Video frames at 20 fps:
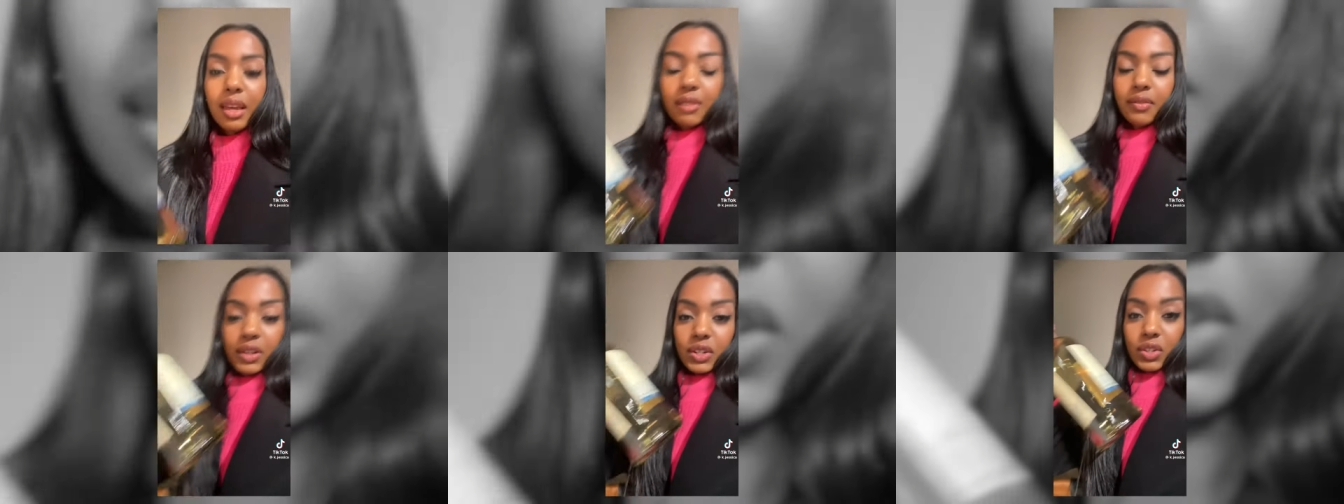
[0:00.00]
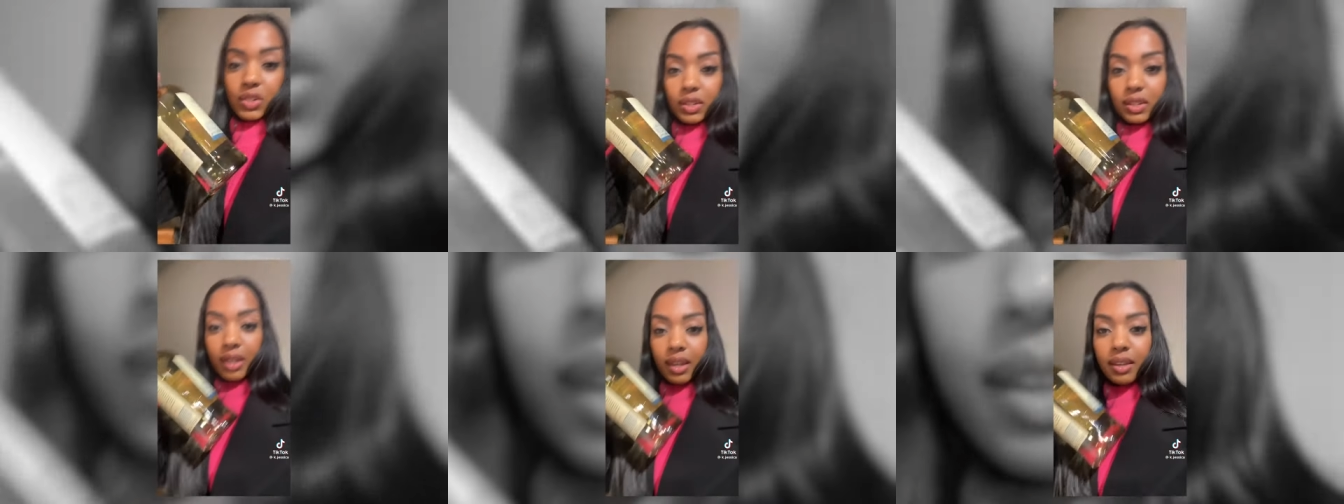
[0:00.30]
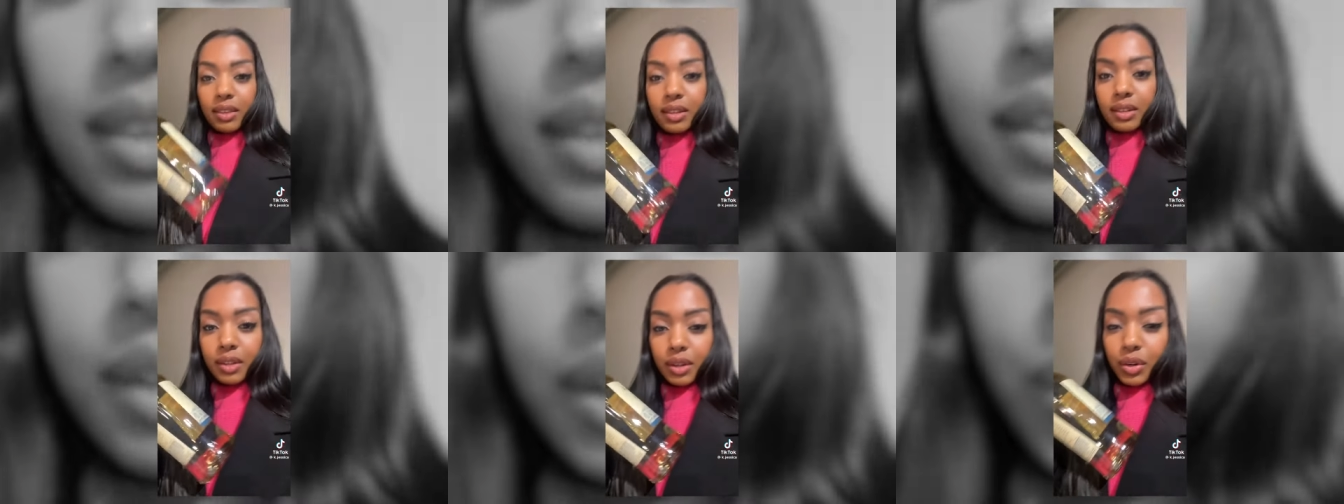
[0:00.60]
if I should take
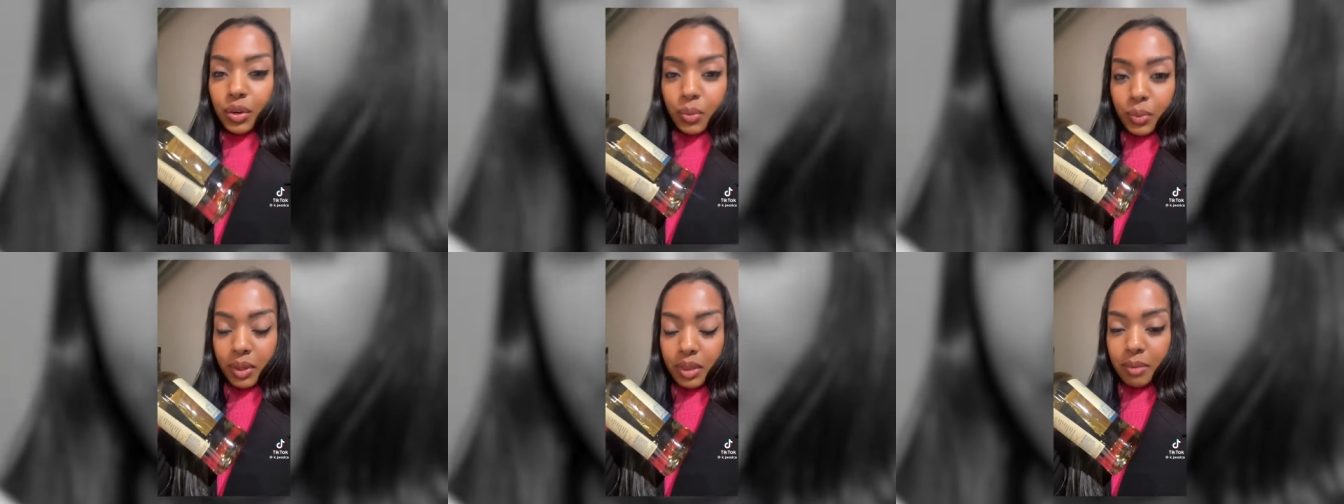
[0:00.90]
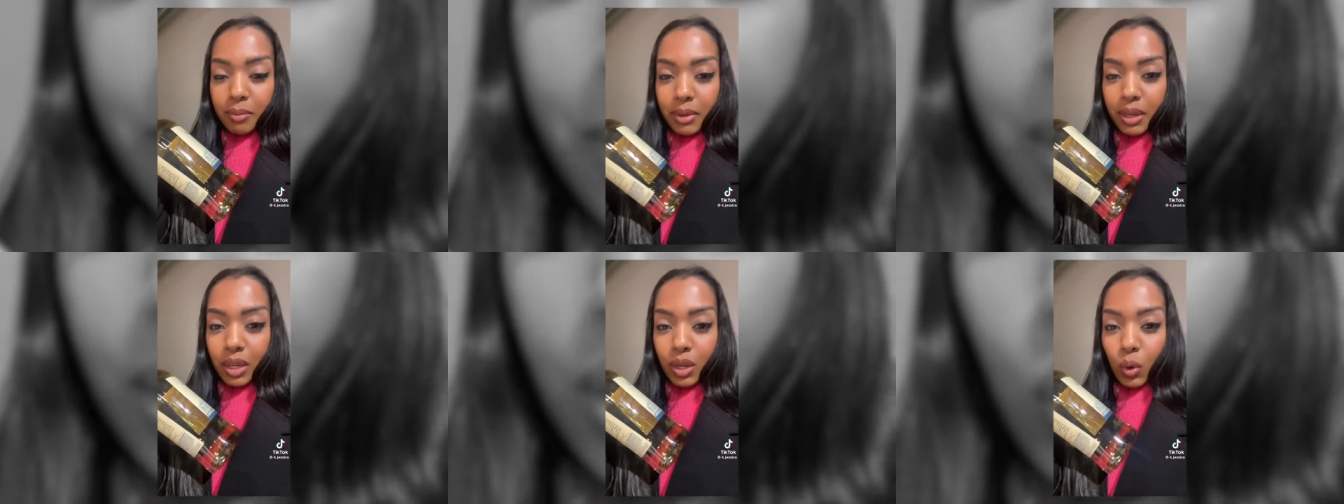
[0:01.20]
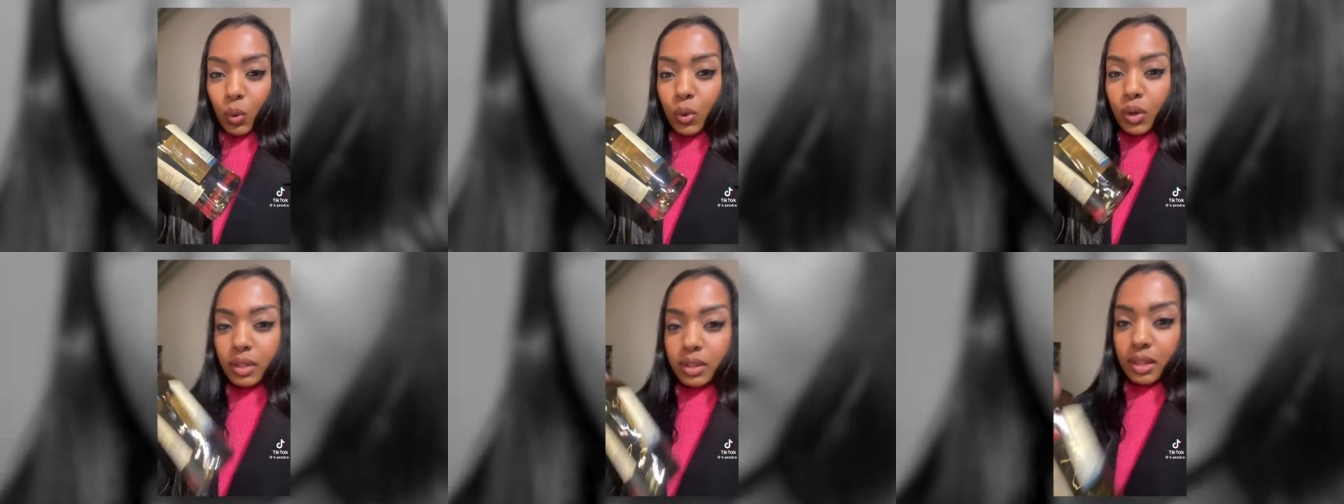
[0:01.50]
the liquor with me
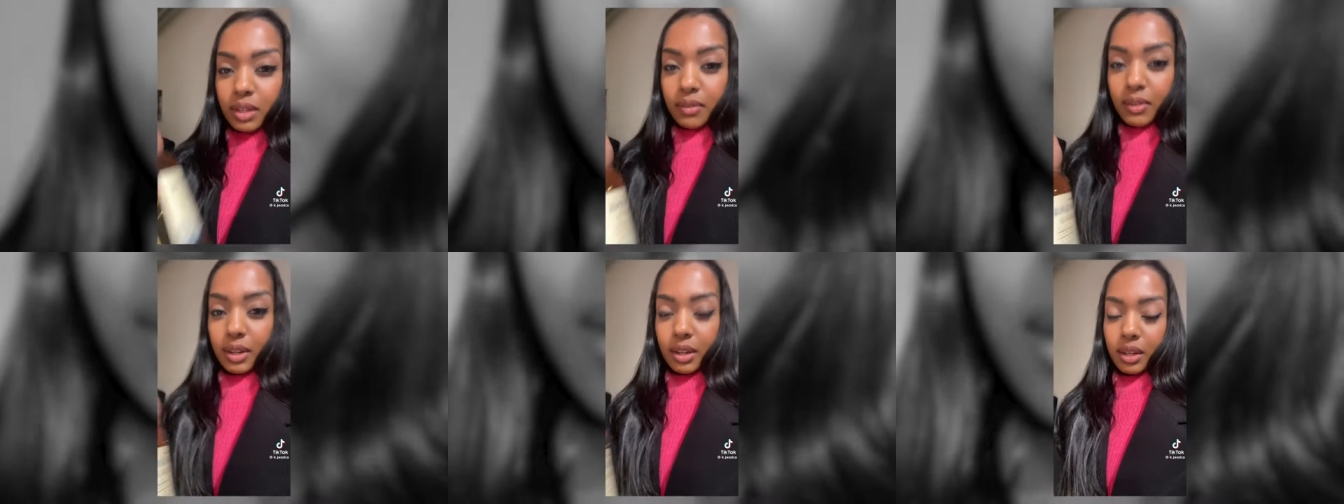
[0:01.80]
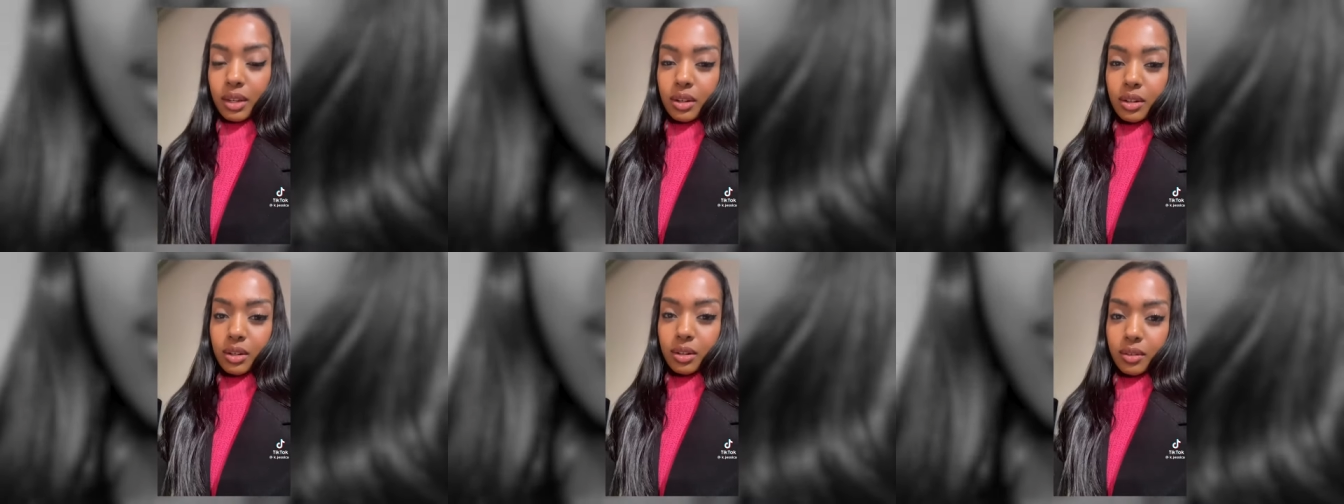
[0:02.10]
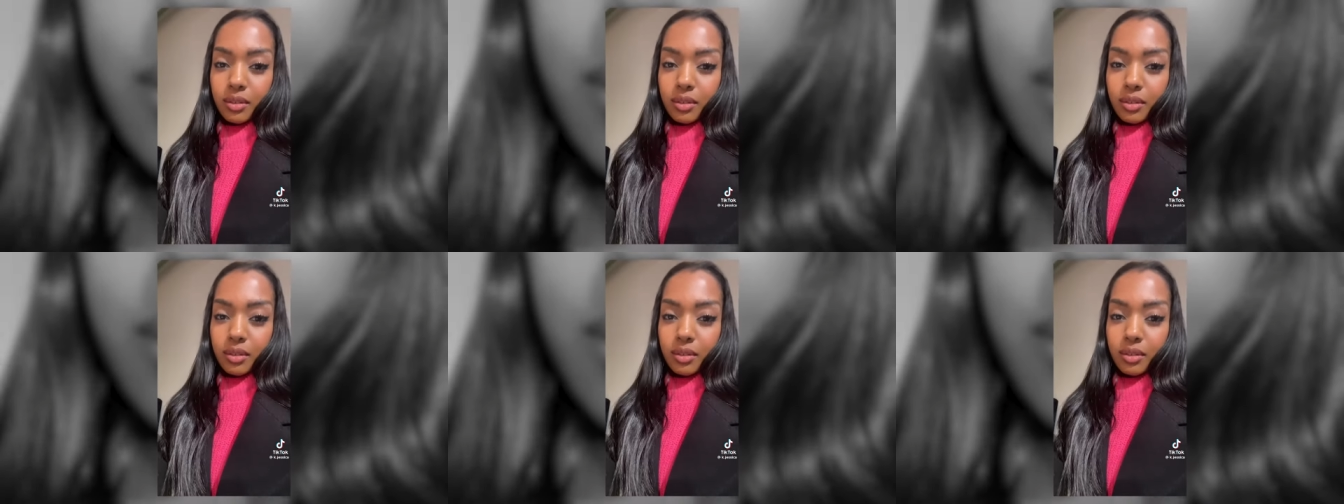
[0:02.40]
or leave it here.